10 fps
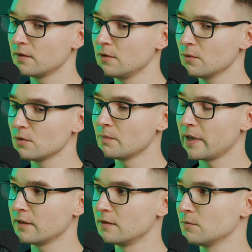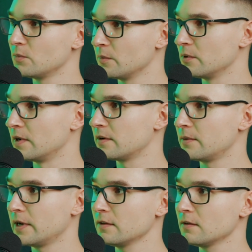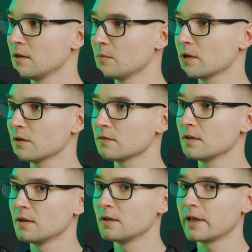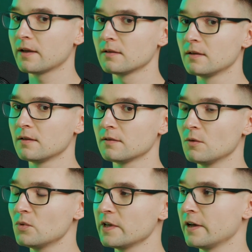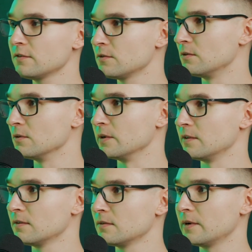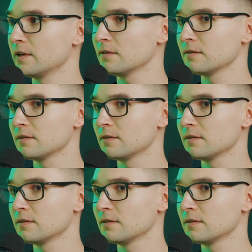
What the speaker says: you will make this popular, right? Because like someone has to do it, right?